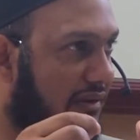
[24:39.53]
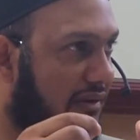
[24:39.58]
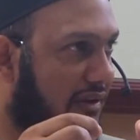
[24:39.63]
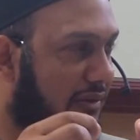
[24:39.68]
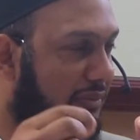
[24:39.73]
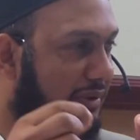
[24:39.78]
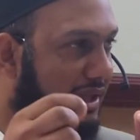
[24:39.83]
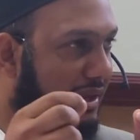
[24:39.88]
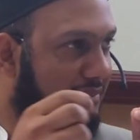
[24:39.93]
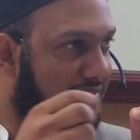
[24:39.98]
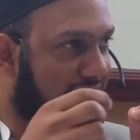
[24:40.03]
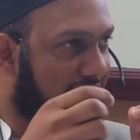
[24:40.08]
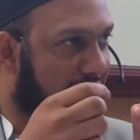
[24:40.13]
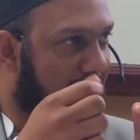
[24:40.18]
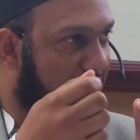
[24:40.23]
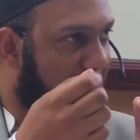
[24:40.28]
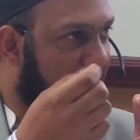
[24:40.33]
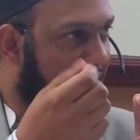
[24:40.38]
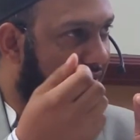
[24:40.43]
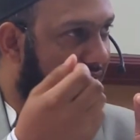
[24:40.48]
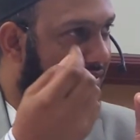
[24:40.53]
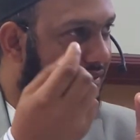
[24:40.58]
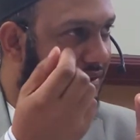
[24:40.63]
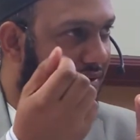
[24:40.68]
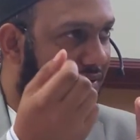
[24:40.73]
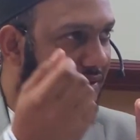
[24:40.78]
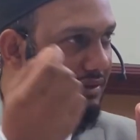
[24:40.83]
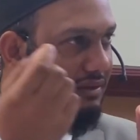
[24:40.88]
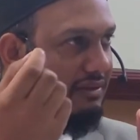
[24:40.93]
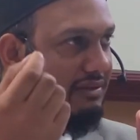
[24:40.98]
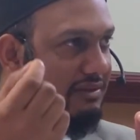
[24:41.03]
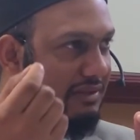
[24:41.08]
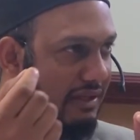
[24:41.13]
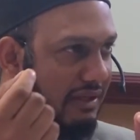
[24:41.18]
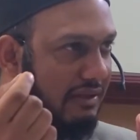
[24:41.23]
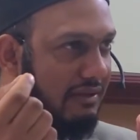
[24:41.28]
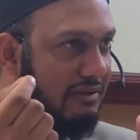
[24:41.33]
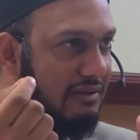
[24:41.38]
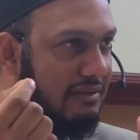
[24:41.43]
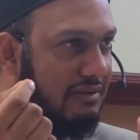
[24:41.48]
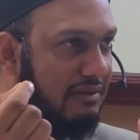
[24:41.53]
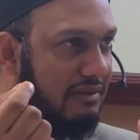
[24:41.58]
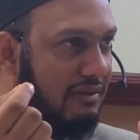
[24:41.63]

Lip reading: It becomes like thin little strands.